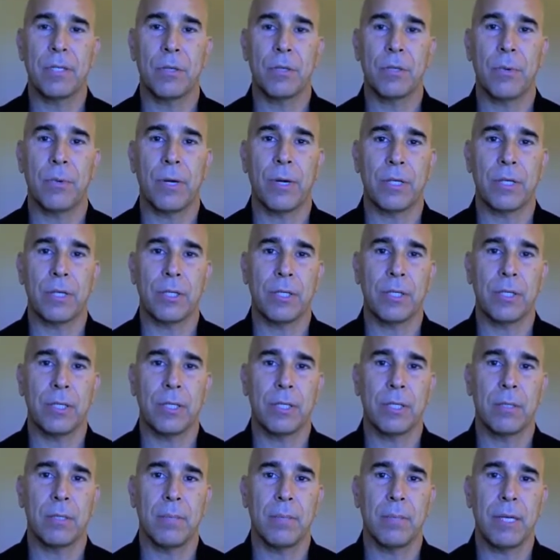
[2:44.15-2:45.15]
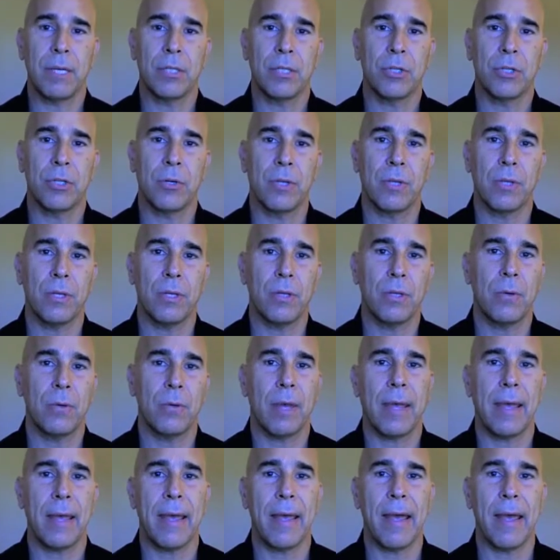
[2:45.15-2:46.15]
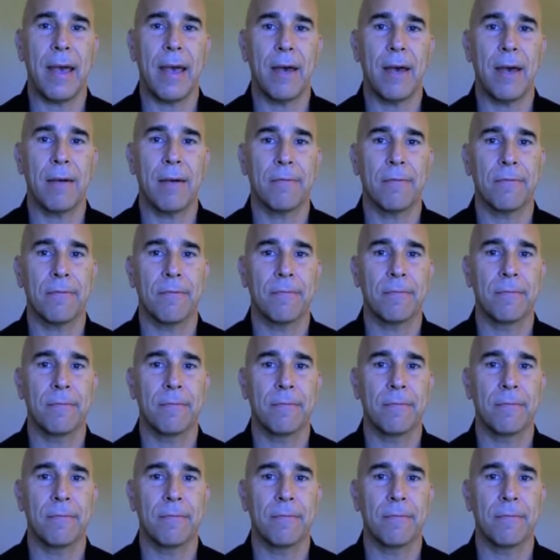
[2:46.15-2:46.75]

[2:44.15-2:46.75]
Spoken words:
question is to make sure that you have